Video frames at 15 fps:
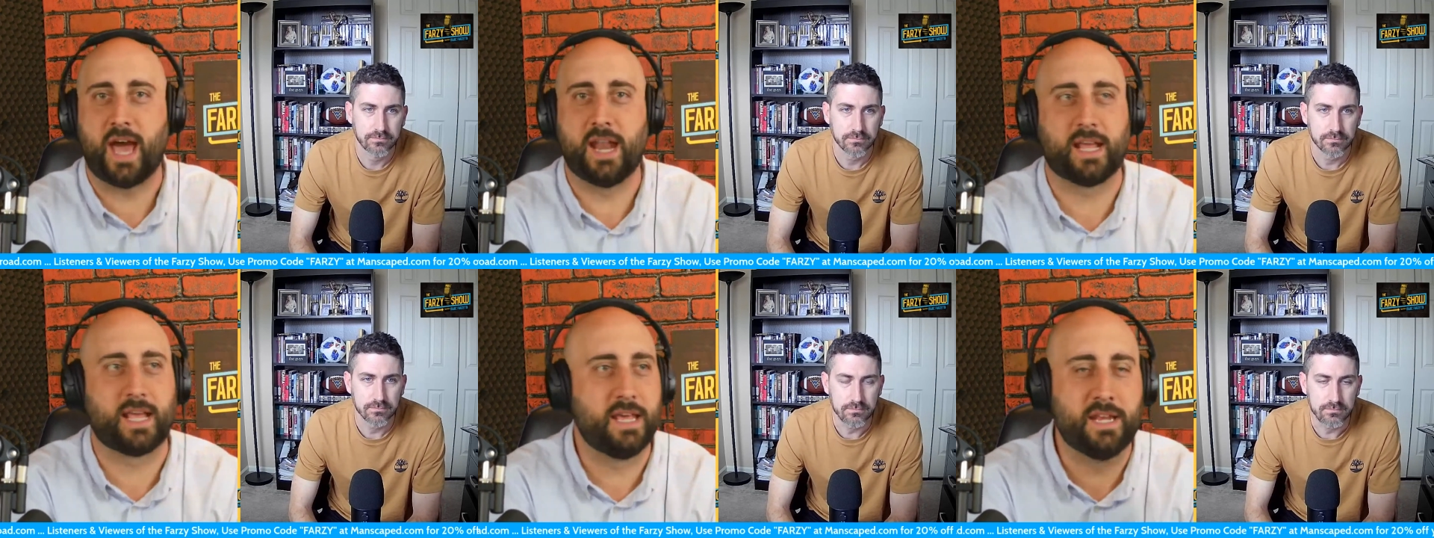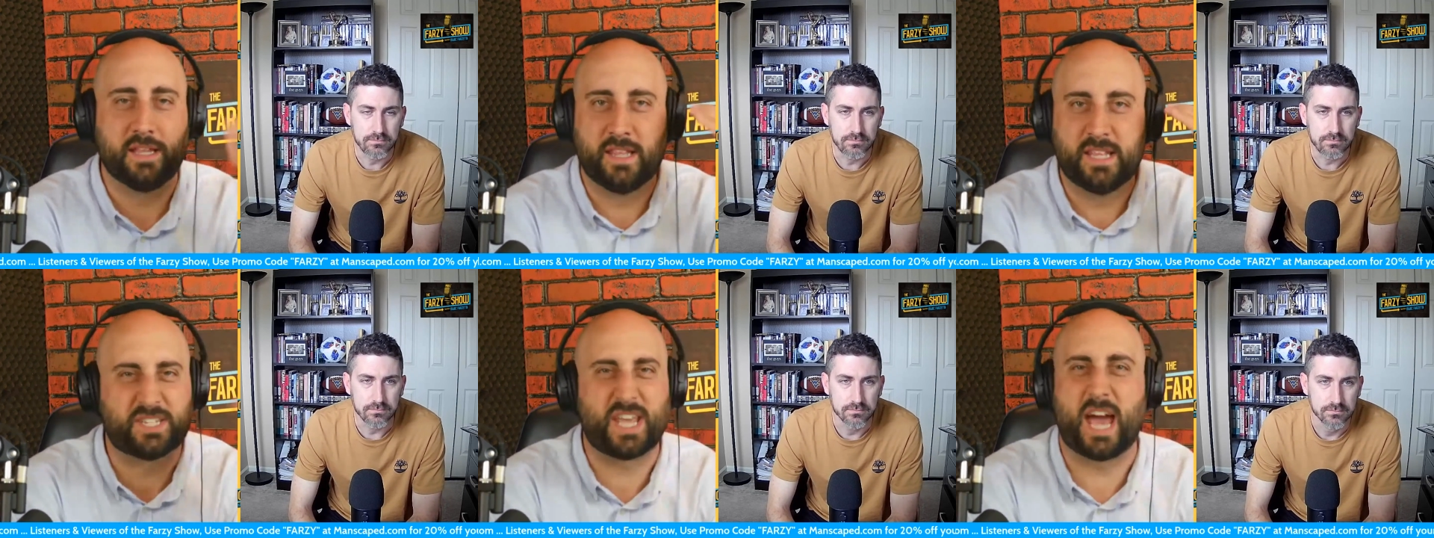Speaker 1: kind of guy, you
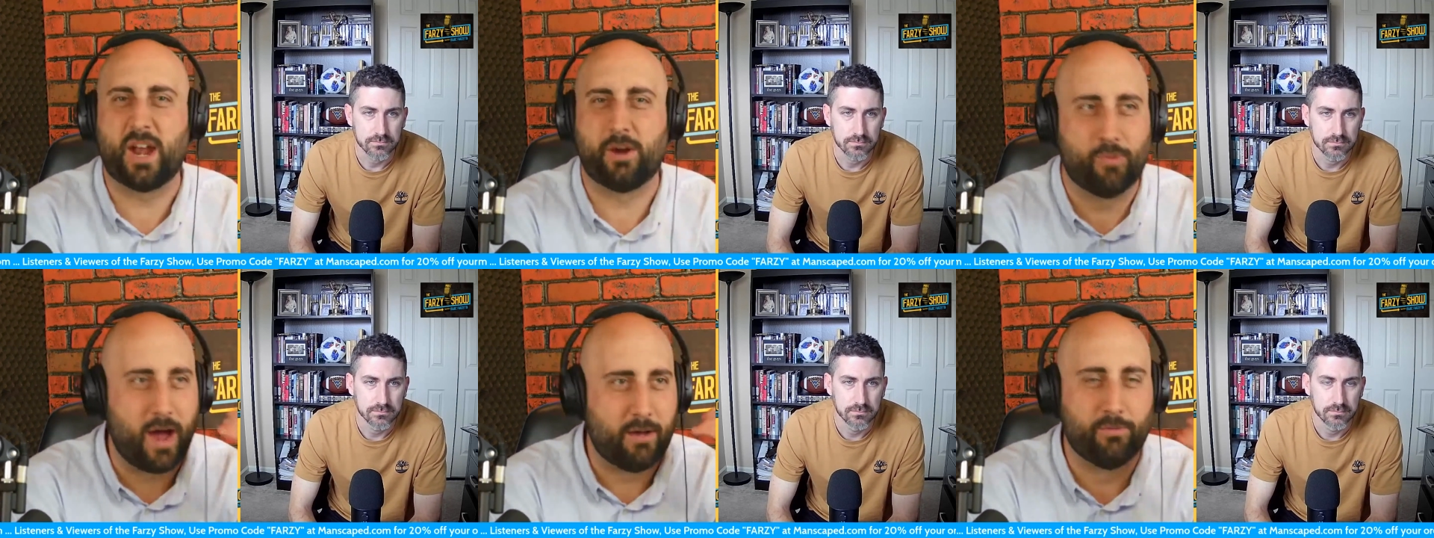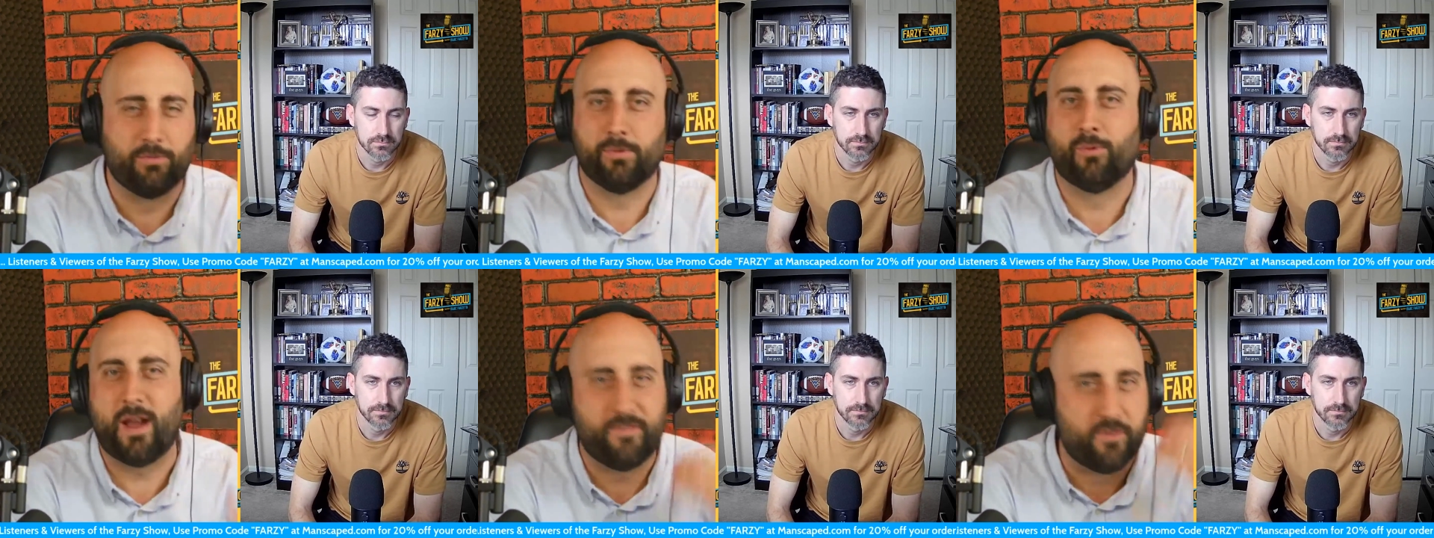needed this guy to
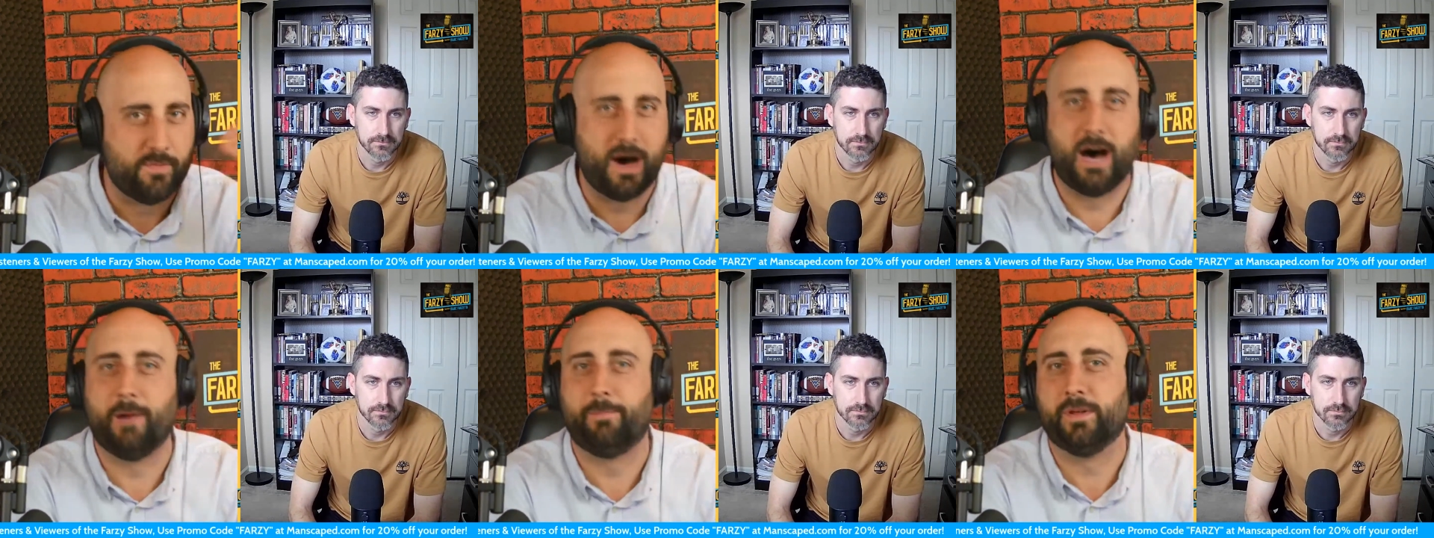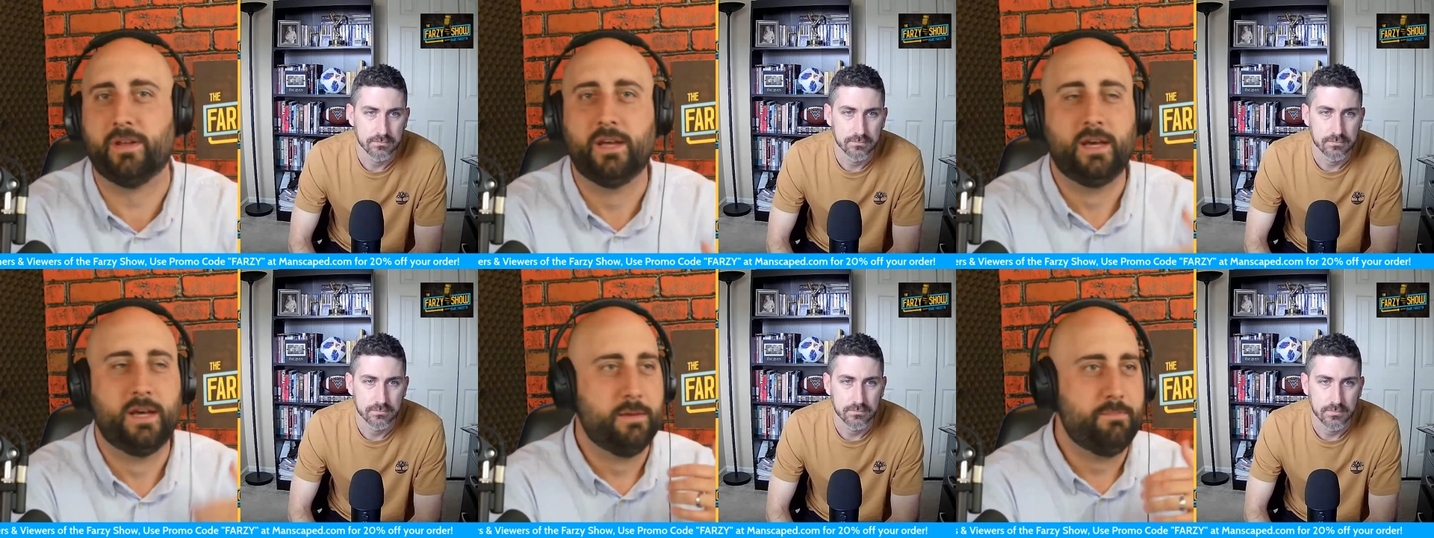rev him up and
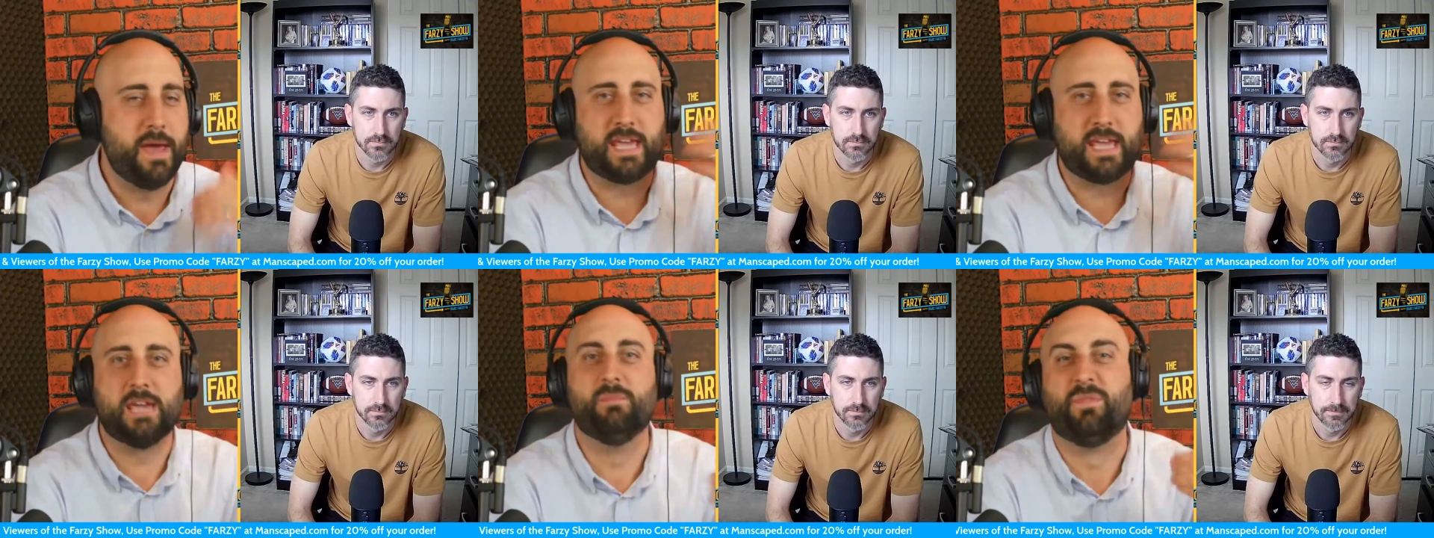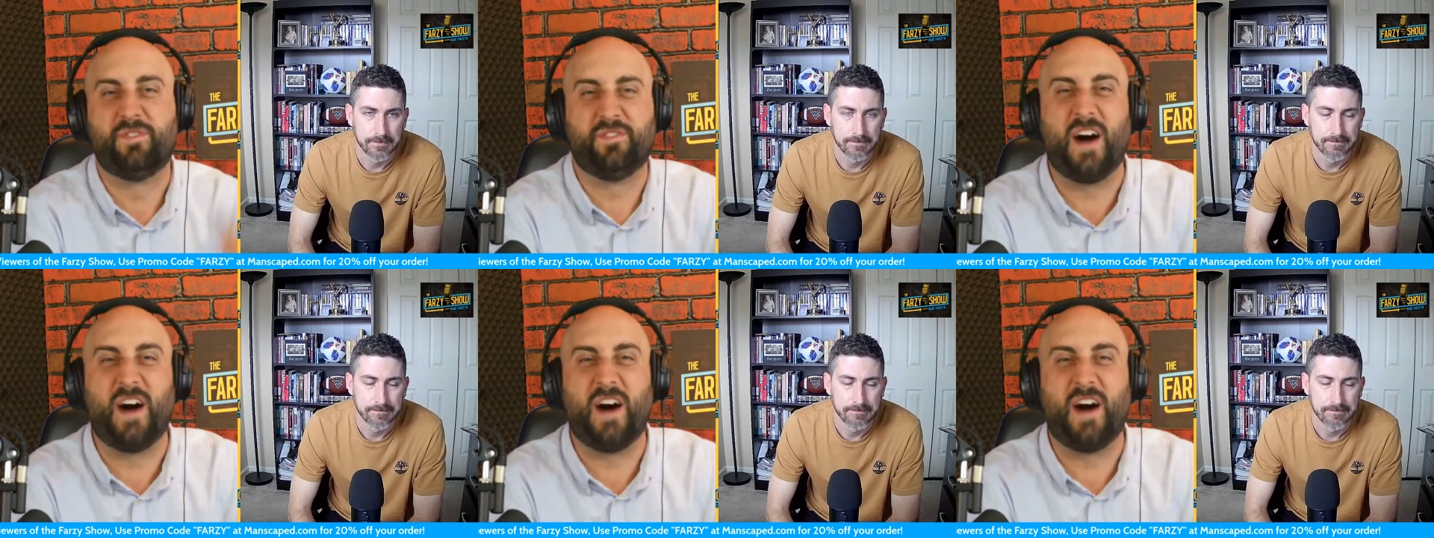make him